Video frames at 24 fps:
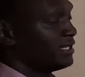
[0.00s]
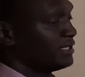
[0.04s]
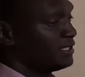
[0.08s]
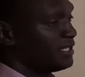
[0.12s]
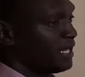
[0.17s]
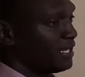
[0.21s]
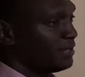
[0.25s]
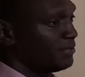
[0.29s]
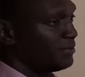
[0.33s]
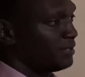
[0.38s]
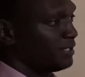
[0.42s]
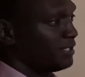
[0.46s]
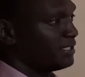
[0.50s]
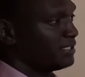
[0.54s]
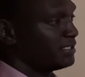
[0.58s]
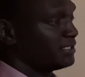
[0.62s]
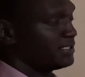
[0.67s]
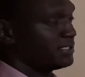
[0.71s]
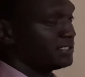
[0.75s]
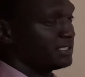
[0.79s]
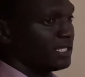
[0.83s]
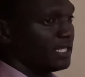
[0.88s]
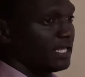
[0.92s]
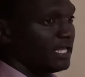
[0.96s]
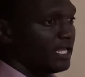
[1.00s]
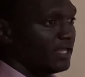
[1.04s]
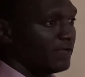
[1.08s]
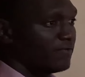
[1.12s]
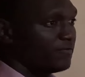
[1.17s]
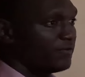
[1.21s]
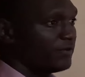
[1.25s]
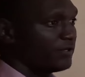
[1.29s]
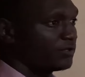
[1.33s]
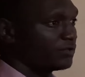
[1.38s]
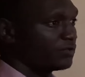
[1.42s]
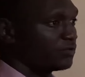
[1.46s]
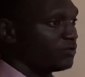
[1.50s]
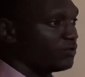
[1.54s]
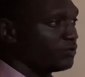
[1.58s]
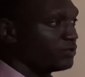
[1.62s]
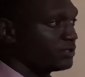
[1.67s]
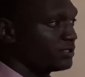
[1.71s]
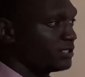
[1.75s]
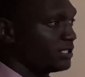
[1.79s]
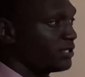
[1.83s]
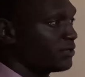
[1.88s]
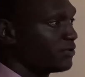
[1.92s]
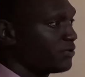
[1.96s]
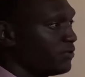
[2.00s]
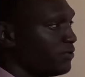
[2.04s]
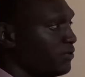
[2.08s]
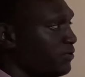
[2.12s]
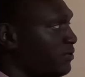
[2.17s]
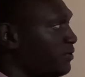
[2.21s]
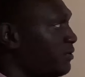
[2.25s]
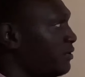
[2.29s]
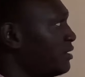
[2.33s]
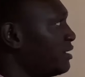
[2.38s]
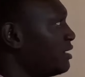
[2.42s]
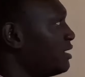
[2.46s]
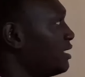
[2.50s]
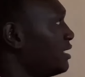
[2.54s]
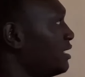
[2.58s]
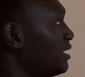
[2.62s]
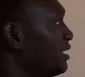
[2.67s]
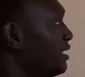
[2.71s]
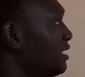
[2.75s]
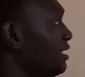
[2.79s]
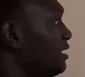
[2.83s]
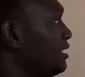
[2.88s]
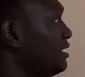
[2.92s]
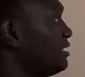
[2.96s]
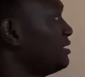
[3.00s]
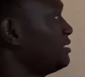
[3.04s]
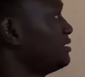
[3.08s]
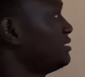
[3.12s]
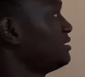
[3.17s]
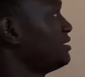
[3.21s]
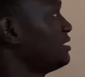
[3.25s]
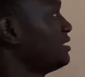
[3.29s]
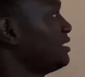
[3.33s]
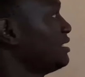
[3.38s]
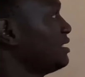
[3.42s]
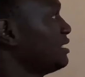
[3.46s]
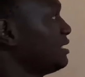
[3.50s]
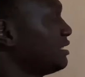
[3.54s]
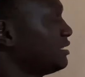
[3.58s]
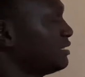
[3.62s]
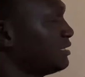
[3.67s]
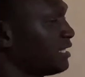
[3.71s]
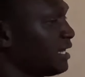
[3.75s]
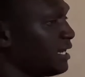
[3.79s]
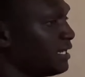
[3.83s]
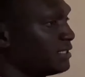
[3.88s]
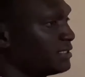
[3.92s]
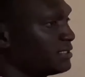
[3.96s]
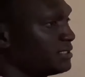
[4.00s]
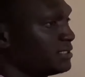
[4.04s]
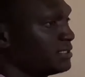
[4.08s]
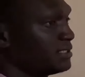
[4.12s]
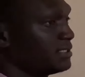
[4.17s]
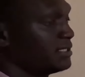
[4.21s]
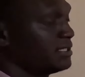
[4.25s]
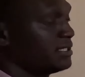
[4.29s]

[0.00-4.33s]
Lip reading: That means if we include 0 in that